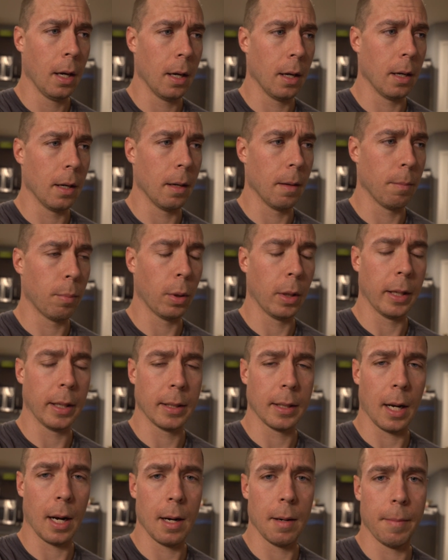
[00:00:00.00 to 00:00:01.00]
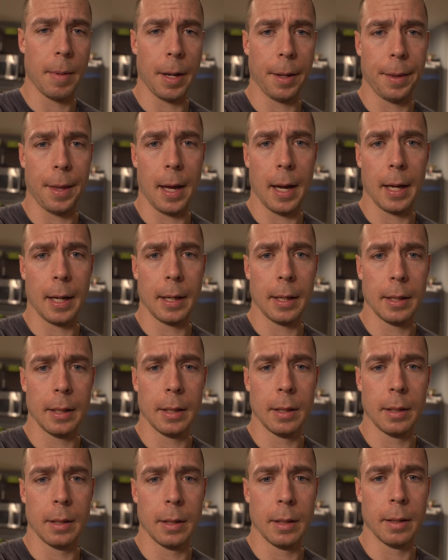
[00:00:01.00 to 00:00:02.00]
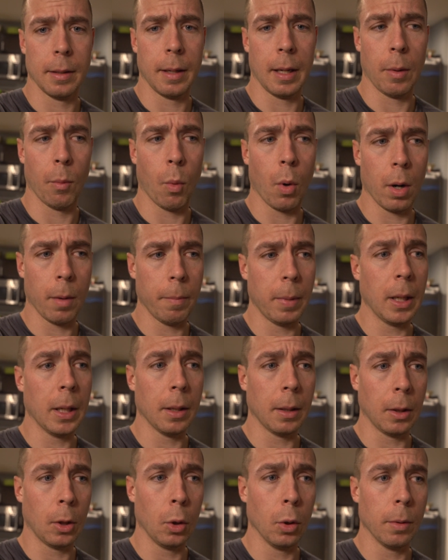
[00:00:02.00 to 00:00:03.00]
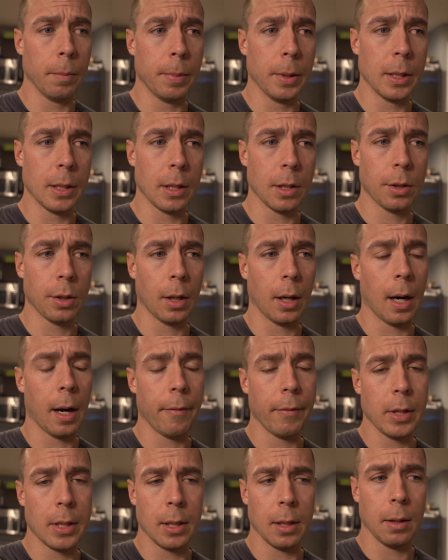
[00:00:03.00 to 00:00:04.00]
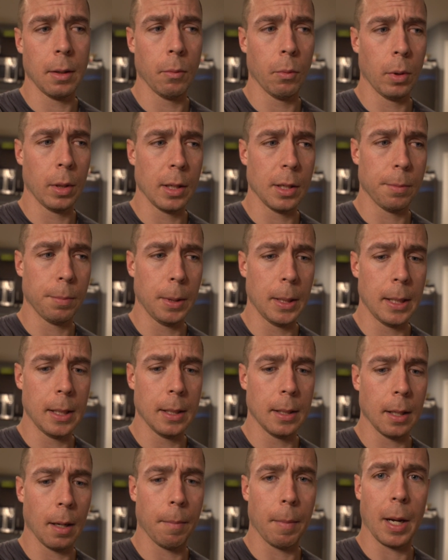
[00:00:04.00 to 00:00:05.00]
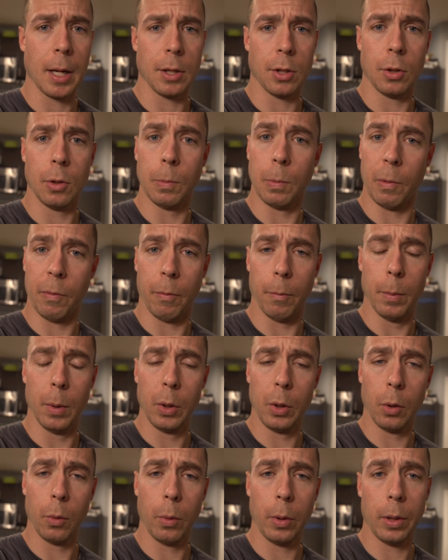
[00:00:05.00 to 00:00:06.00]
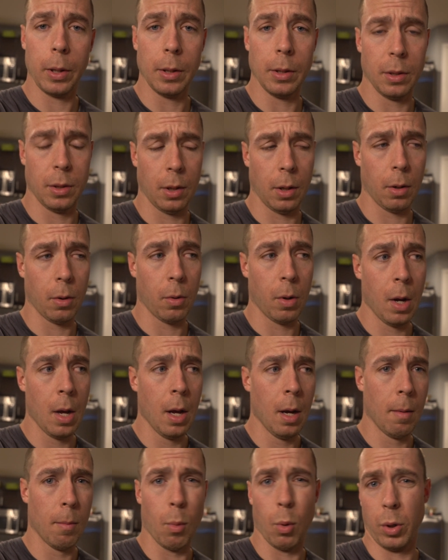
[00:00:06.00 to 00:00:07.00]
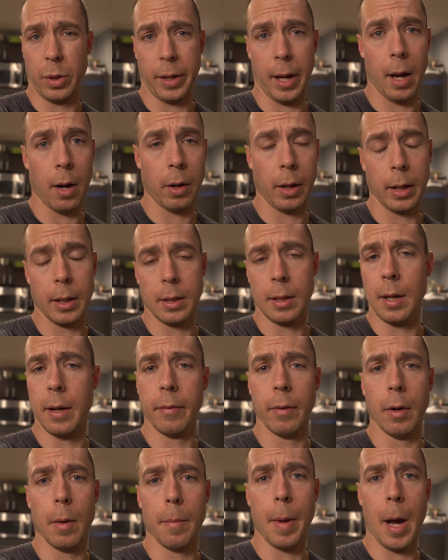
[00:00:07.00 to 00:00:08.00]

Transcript: I'm uh, pretty excited about that uh, and want to be in good position. And obviously with this piece, I'm not super familiar with it. So more scouting is never a